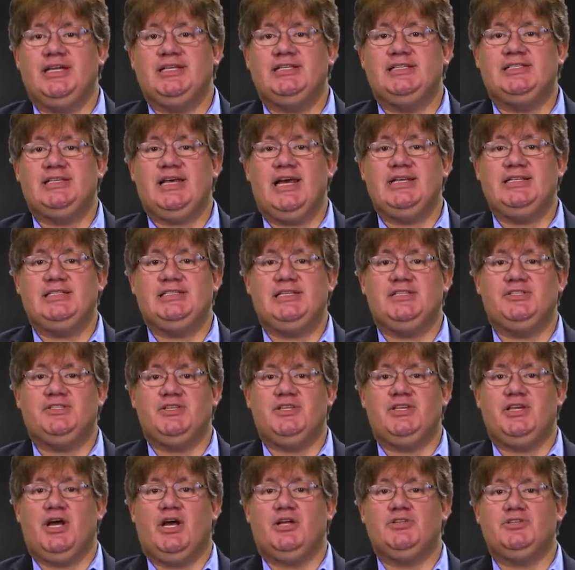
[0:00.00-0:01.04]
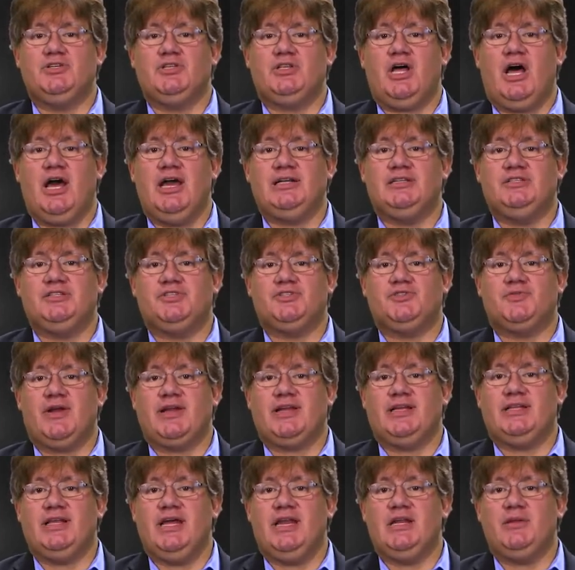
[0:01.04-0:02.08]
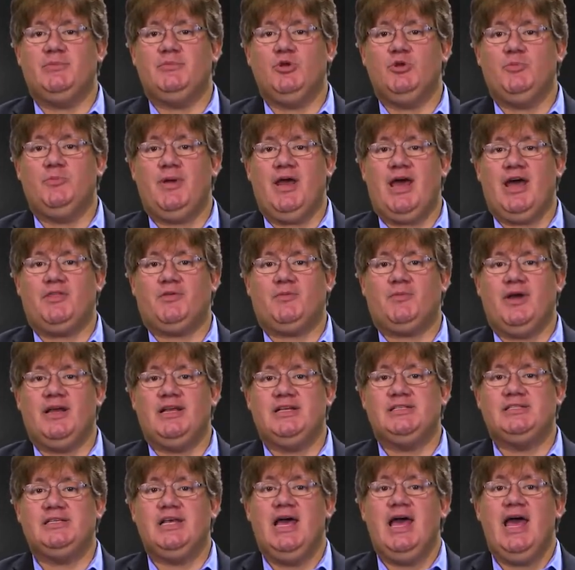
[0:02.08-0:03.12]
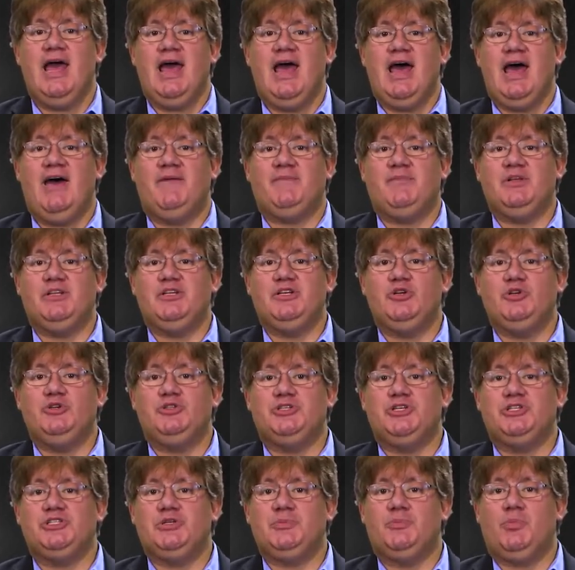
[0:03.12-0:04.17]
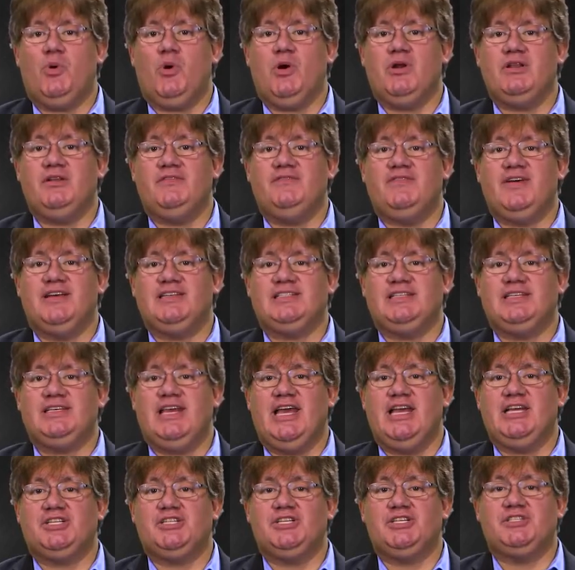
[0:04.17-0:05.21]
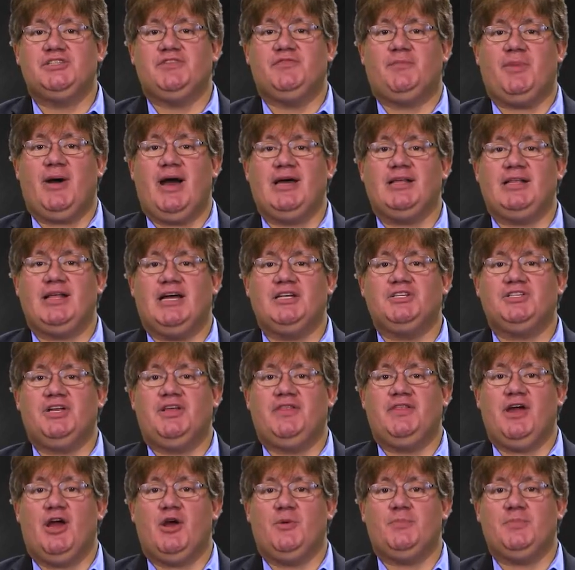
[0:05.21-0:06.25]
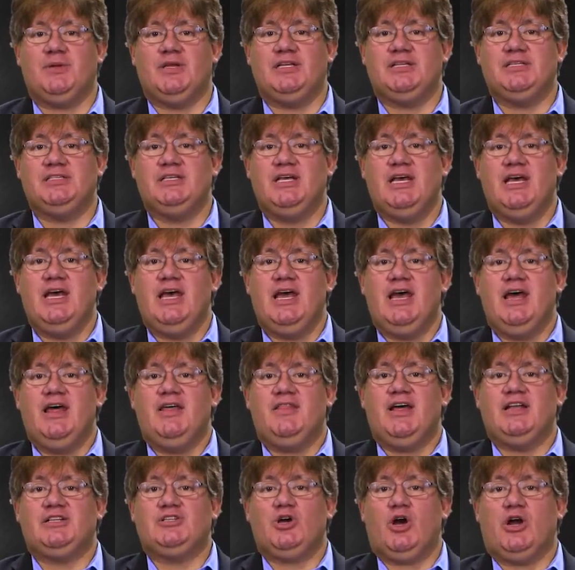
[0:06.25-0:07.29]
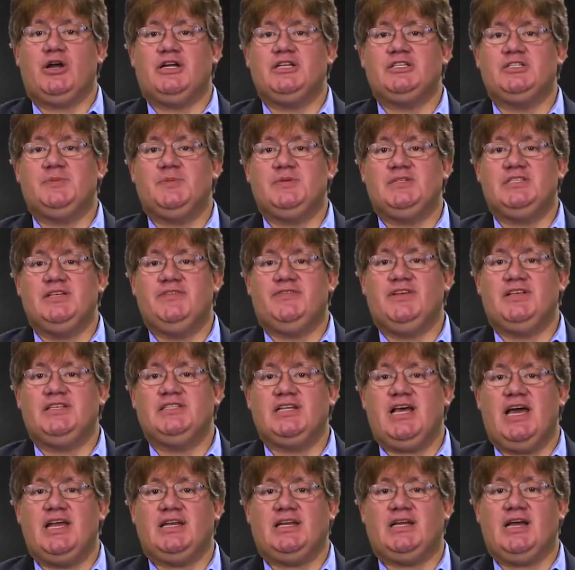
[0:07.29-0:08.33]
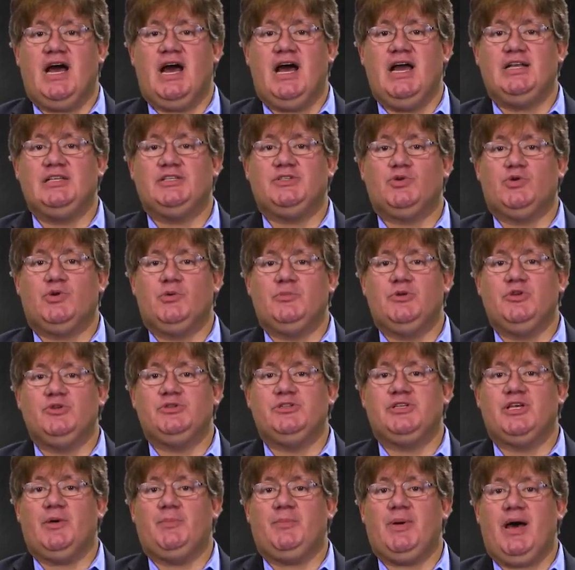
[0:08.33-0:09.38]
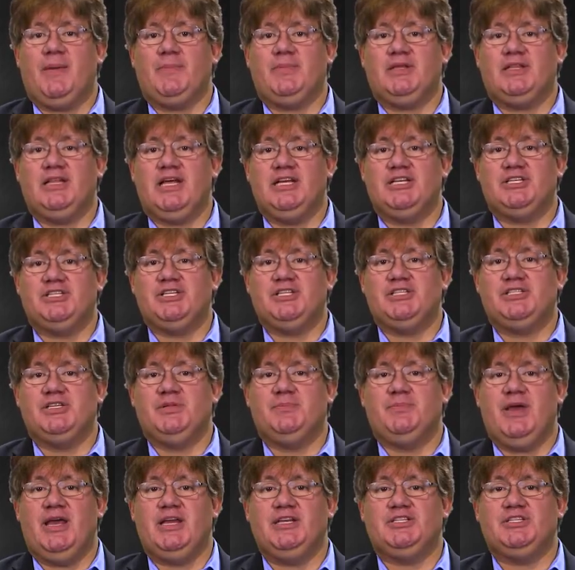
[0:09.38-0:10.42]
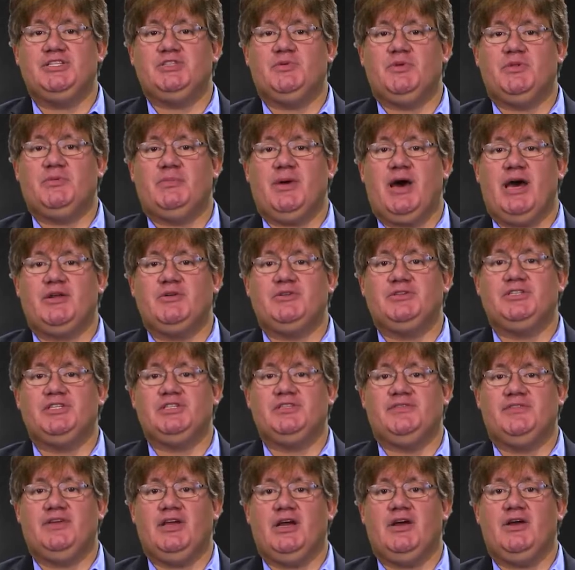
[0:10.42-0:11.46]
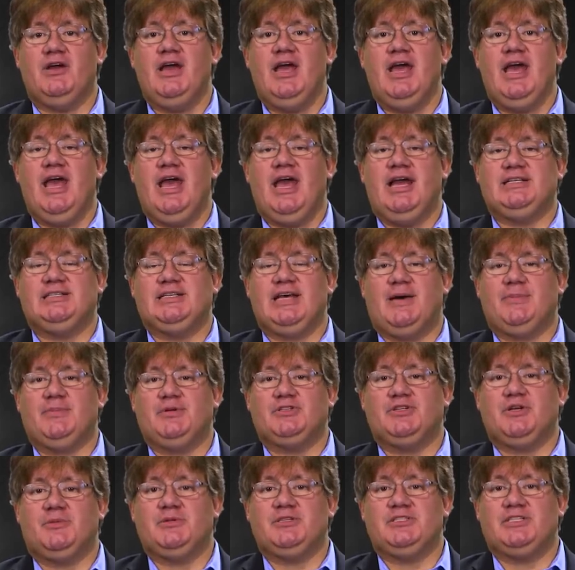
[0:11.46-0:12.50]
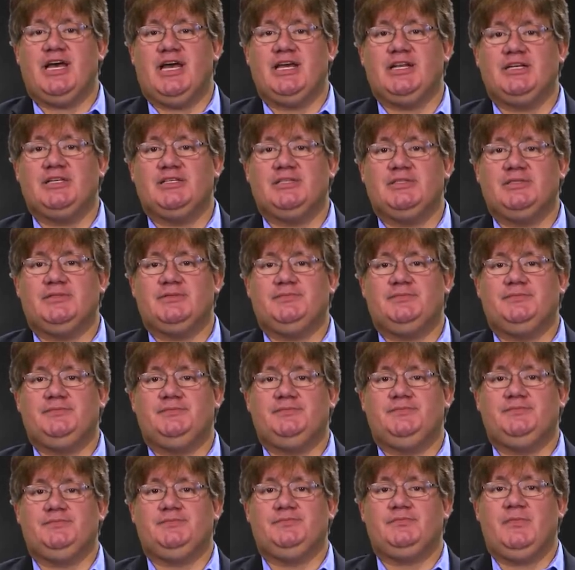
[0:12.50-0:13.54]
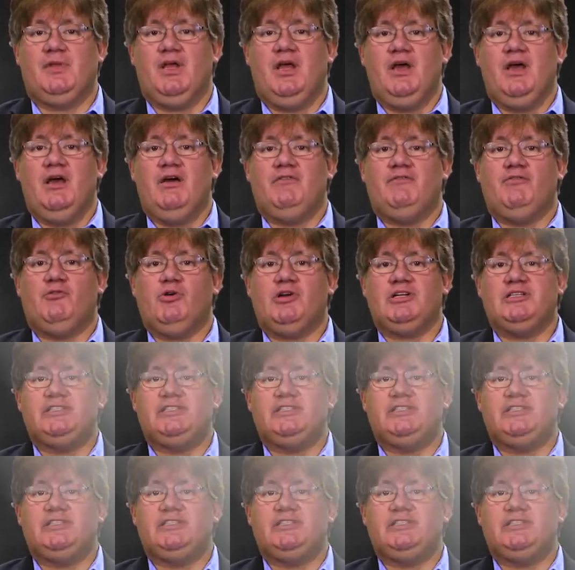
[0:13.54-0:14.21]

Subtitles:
insights into the underlying dysregulated immune pathways have been used to support investigations of biologic therapies that target specific cytokines or immune cell populations in patients with moderate to severe atopic dermatitis. For